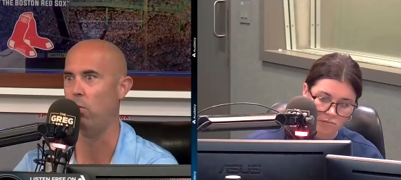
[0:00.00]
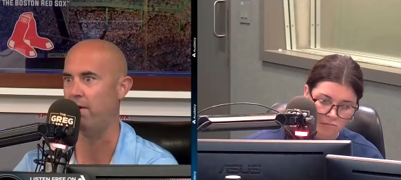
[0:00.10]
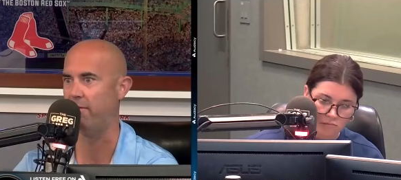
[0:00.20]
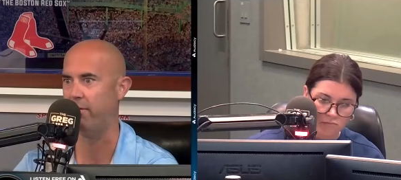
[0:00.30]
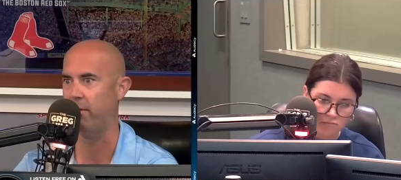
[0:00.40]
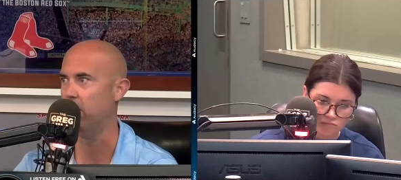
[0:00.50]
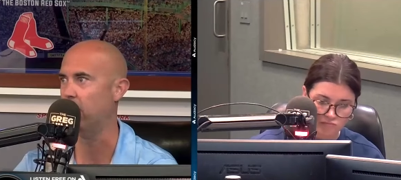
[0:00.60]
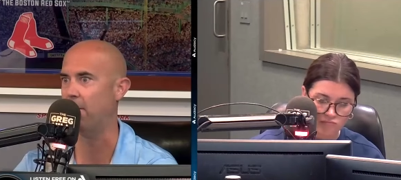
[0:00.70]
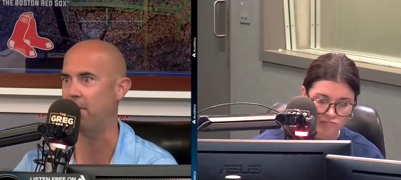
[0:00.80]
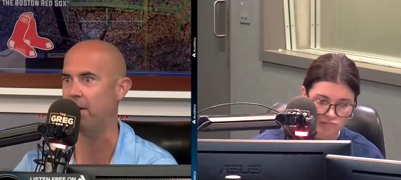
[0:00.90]
Speaker 1: whiff.
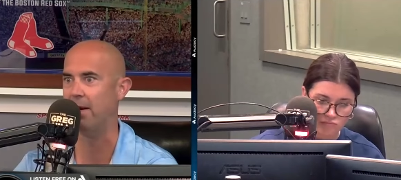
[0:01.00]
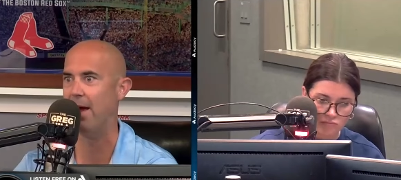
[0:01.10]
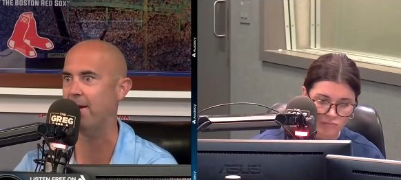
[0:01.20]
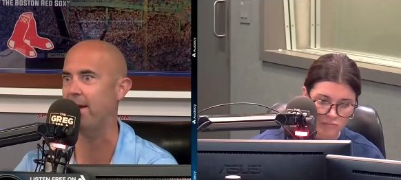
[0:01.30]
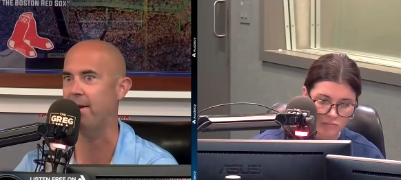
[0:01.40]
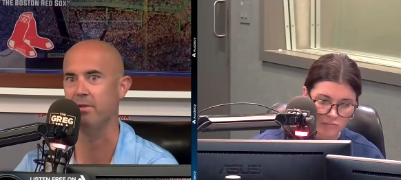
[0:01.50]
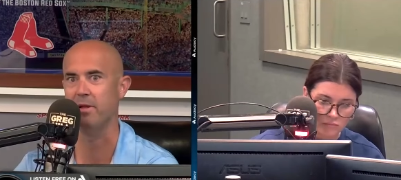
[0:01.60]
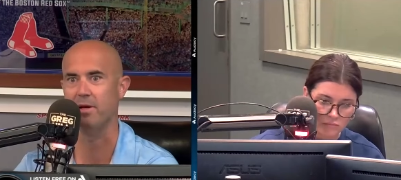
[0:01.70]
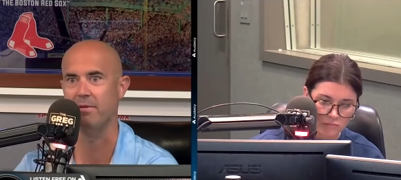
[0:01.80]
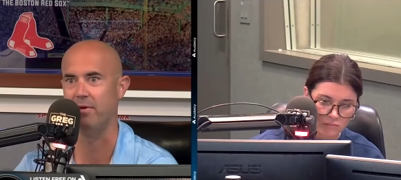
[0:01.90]
I mean, I
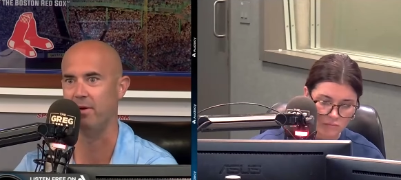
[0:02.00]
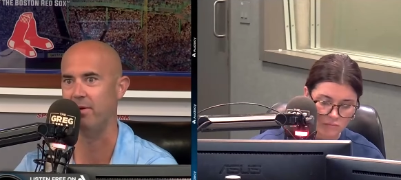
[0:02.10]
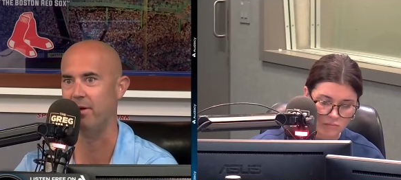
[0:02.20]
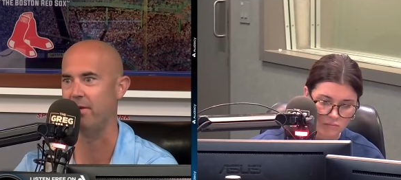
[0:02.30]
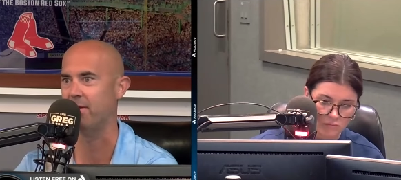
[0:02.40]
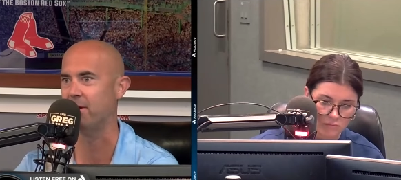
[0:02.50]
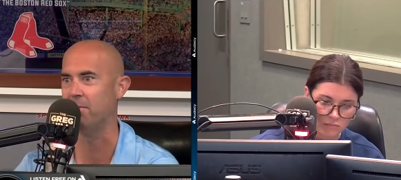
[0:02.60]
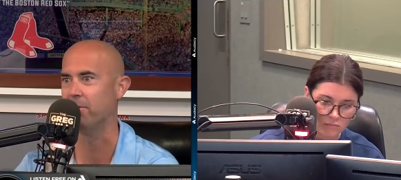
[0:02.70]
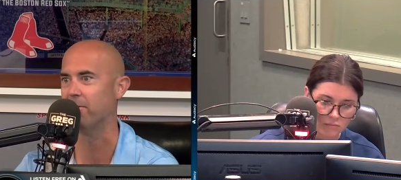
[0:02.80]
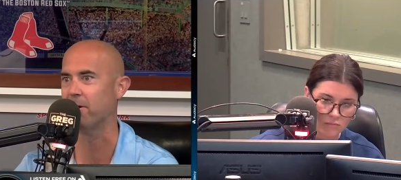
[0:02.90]
can't think of a, a
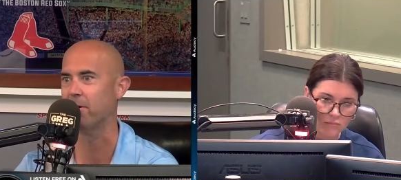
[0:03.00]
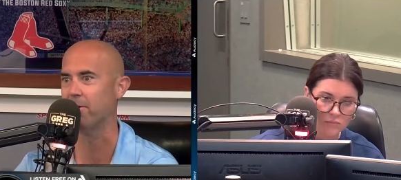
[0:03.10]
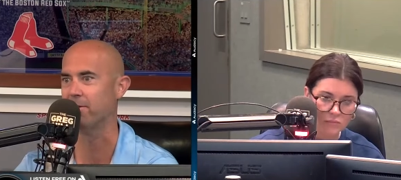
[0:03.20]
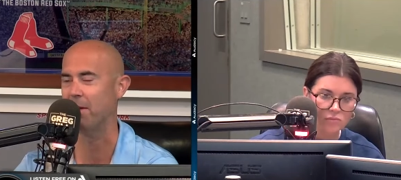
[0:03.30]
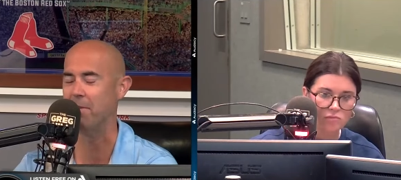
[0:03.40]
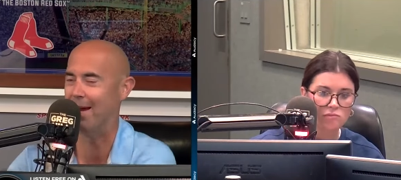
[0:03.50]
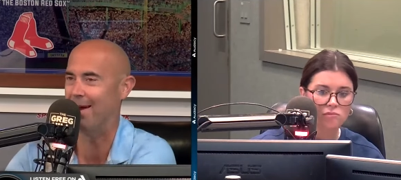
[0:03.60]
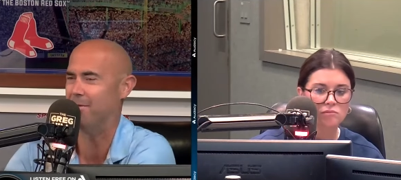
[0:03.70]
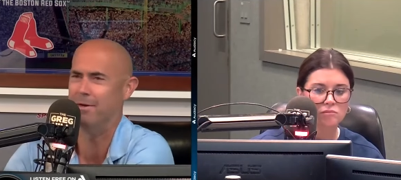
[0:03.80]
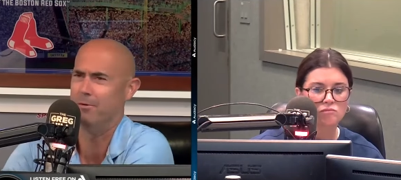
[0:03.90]
similar occurrence. I
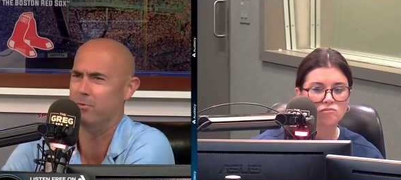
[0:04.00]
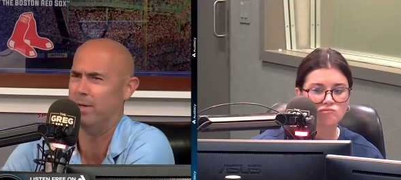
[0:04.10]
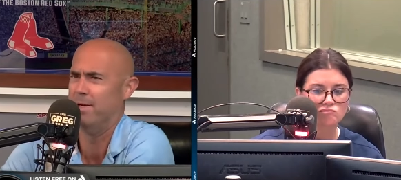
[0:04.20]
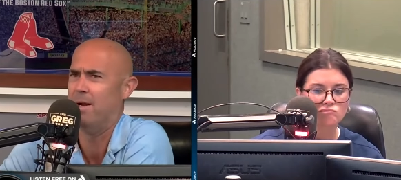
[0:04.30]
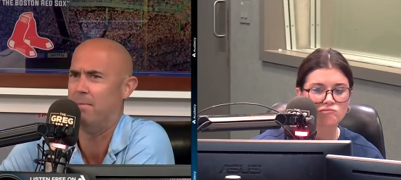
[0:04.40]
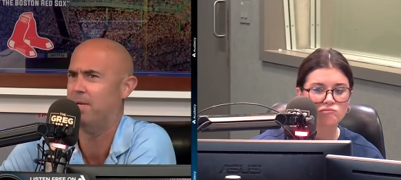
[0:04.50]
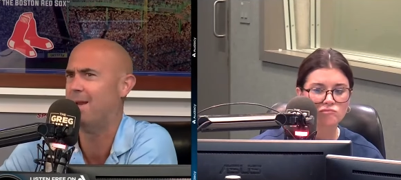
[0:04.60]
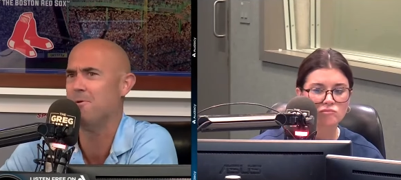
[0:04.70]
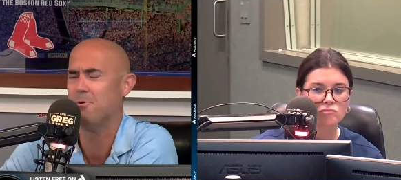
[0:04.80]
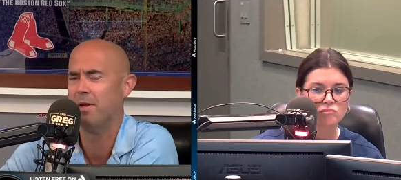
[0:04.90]
mean, I guess there was really not a
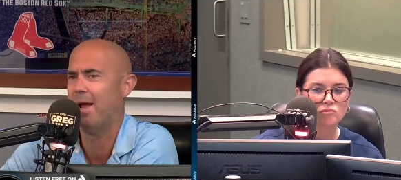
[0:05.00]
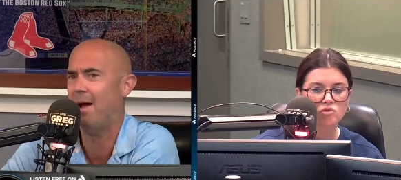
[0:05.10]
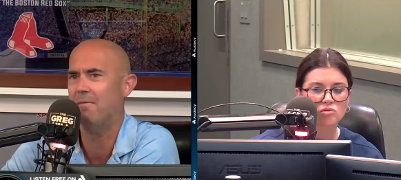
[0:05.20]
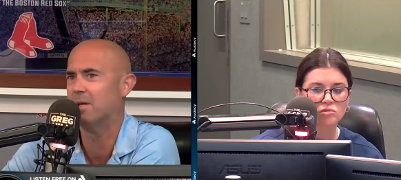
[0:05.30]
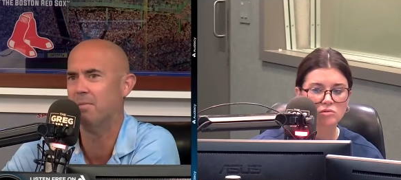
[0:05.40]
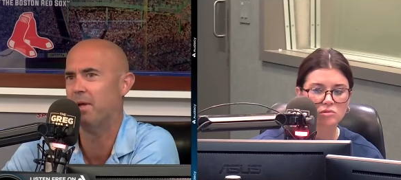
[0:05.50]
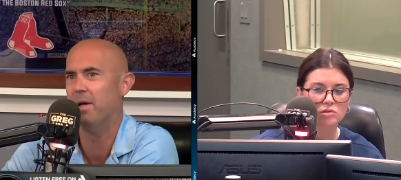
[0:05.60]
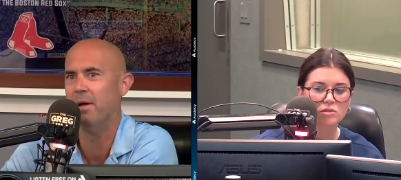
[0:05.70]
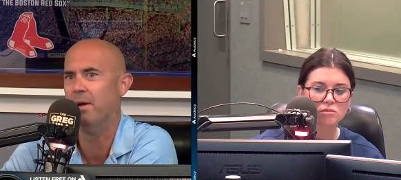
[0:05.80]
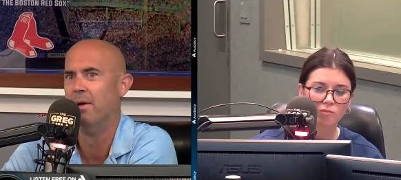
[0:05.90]
potential to have
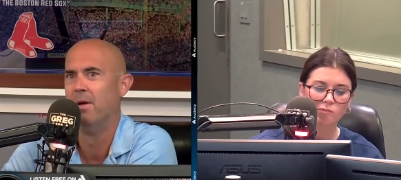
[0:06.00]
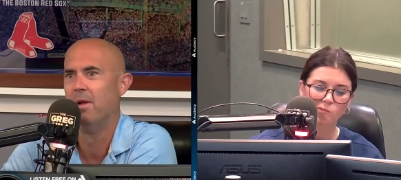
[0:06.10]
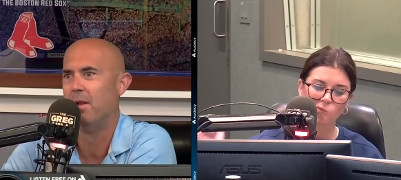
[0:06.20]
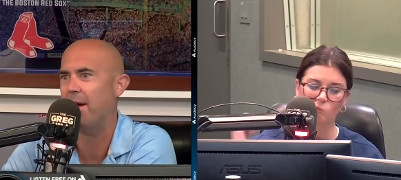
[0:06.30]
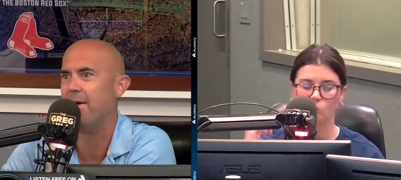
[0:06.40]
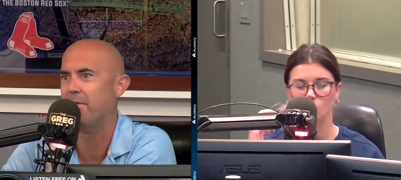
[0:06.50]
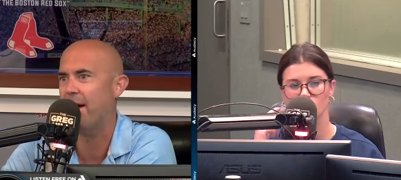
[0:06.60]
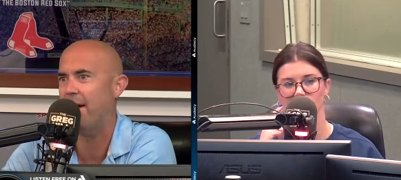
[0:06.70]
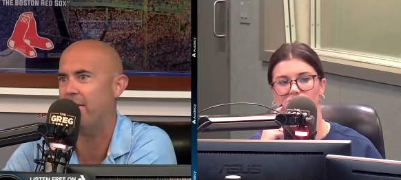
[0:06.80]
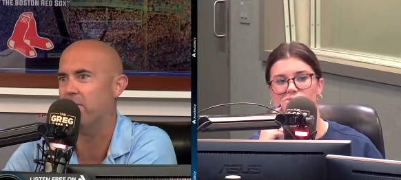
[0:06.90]
something
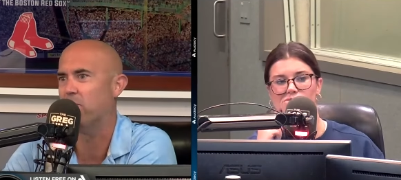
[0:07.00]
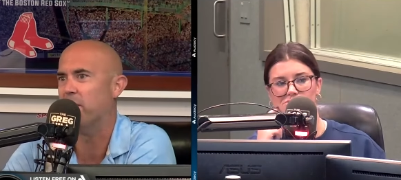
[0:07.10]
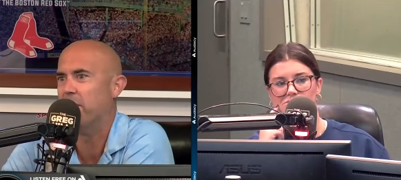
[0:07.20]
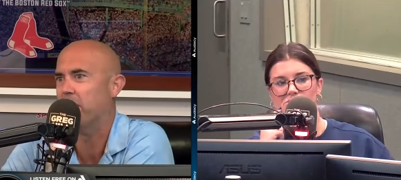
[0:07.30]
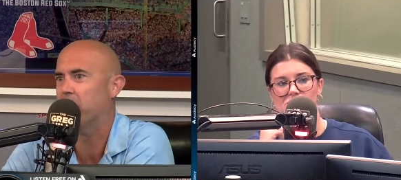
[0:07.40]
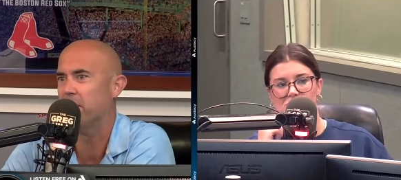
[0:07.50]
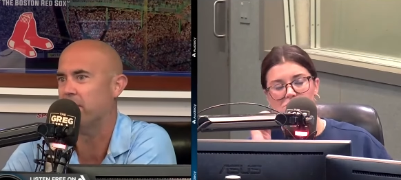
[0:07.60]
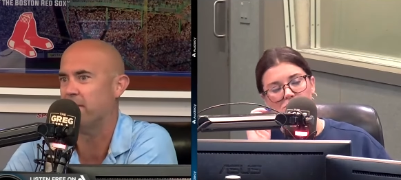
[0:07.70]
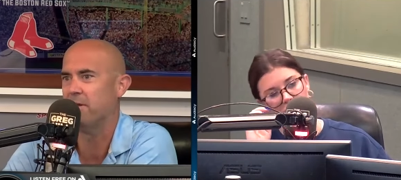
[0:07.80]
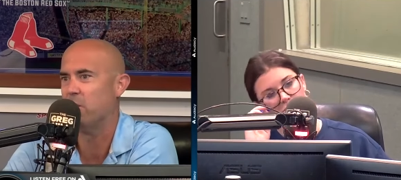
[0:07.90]
like that
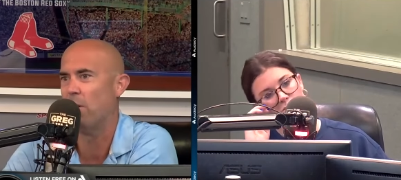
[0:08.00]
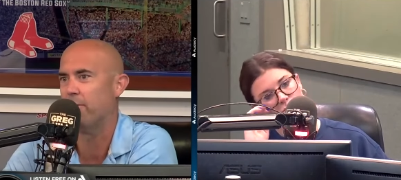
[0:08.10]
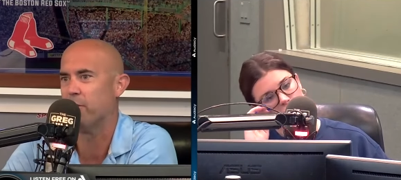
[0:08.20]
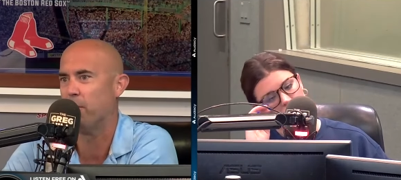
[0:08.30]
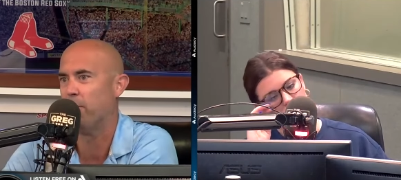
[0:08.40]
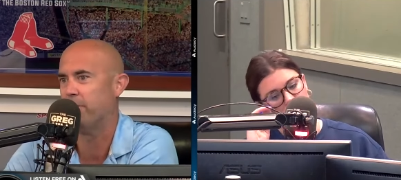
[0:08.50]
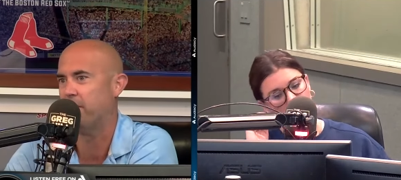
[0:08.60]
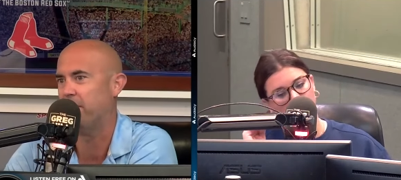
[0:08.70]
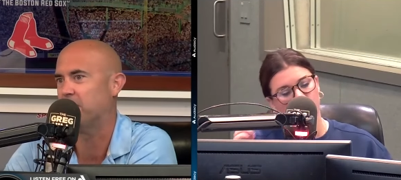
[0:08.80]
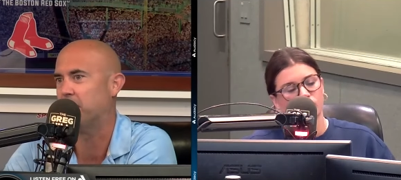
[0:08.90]
reoccur because in no other
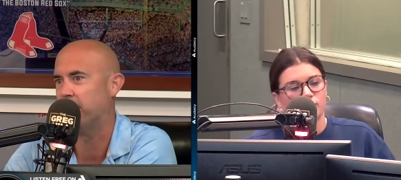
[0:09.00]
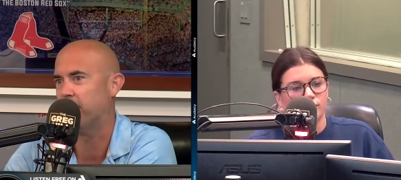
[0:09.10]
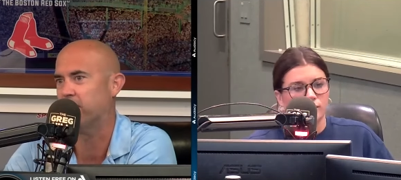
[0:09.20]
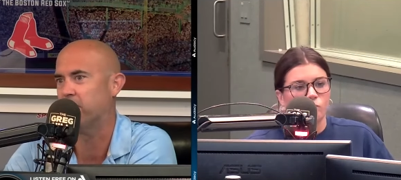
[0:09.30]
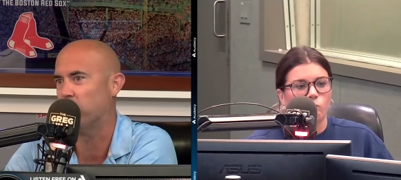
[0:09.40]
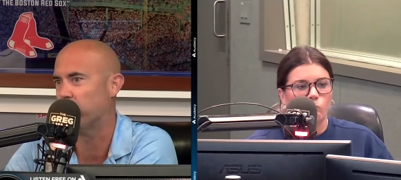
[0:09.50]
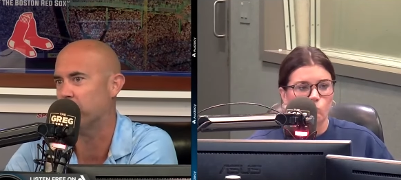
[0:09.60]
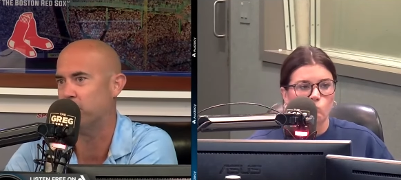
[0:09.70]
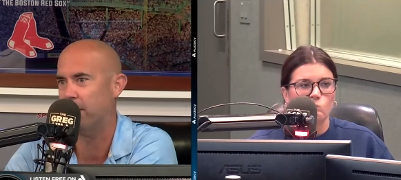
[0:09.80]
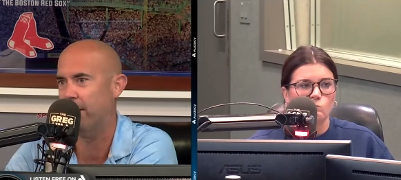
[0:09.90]
sport do the best players in the
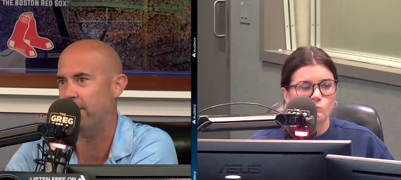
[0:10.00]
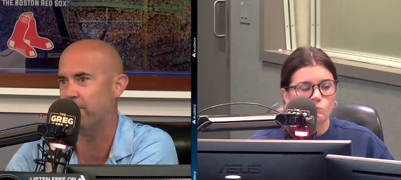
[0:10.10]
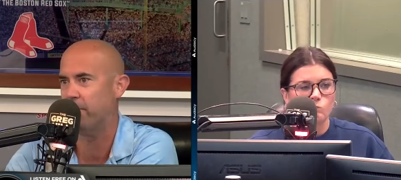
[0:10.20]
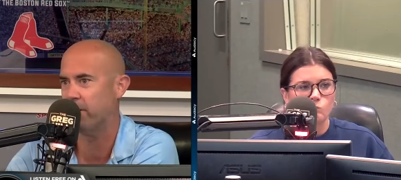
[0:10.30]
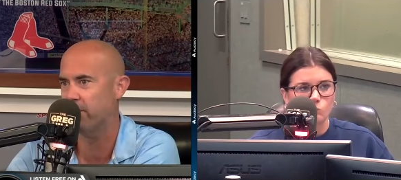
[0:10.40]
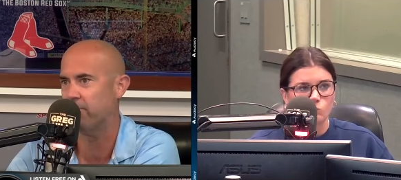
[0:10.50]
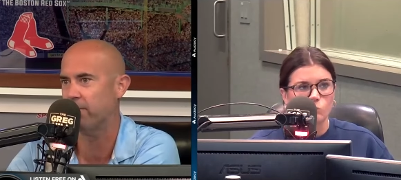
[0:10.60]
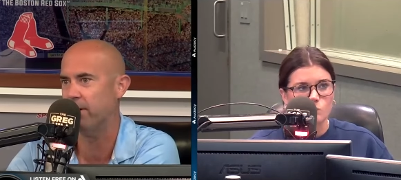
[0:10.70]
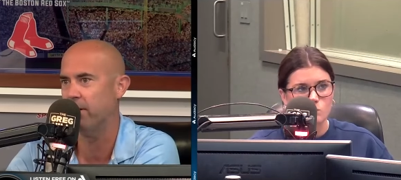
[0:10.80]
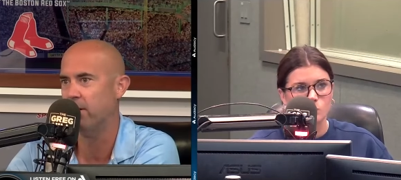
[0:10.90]
world play for their
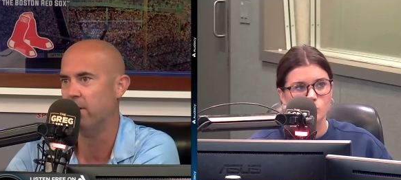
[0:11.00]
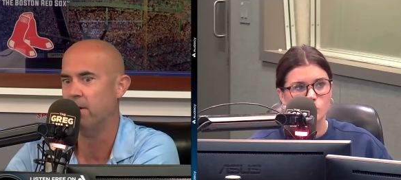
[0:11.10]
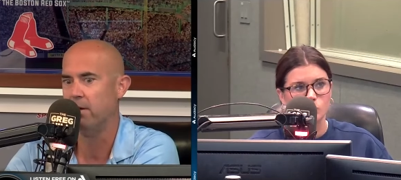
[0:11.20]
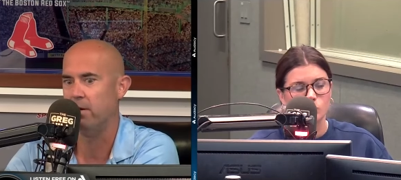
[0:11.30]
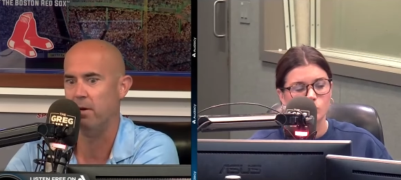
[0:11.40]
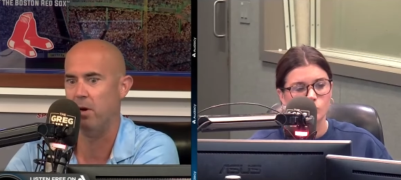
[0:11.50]
country mm-hmm.